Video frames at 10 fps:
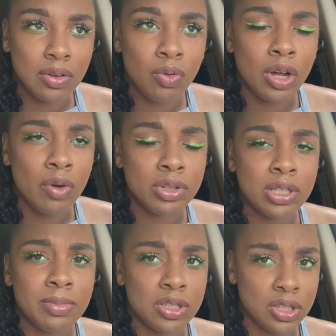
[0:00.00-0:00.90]
Well, I went
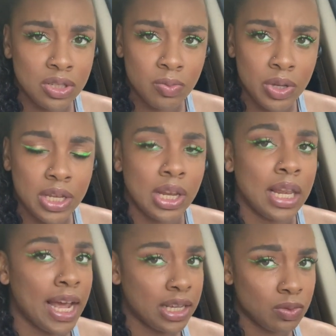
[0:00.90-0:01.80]
to the beach this week
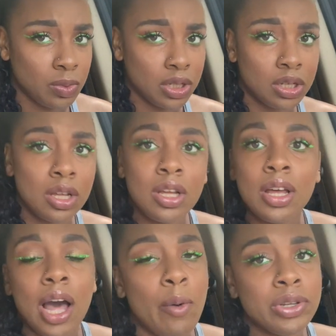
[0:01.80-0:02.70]
and last week.
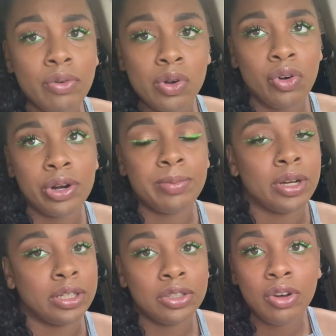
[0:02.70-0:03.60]
I wish I recorded,
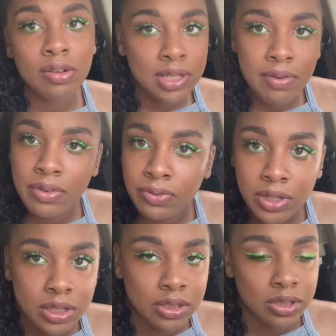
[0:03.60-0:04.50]
but you know, I was having
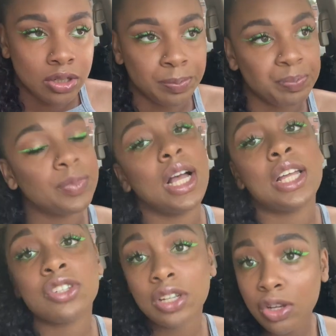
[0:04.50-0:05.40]
fun. So
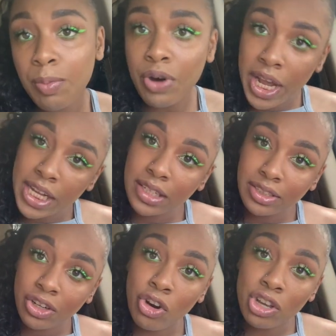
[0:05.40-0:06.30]
I took a little break.
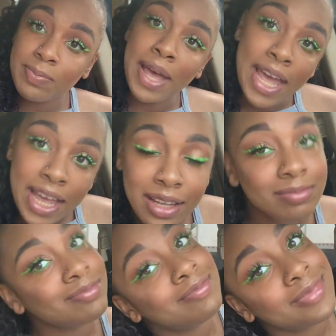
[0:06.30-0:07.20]
Your girl's back.
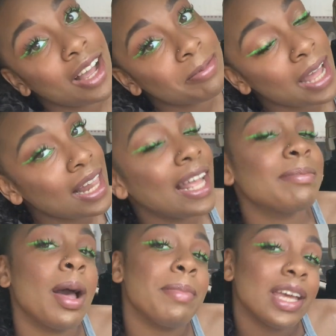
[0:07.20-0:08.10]
Hope y'all
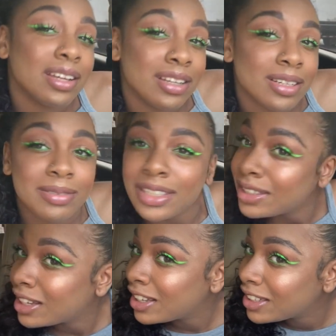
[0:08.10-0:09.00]
like my makeup,
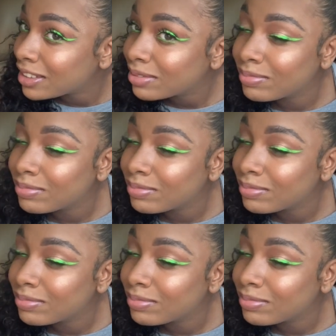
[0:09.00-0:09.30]
honey.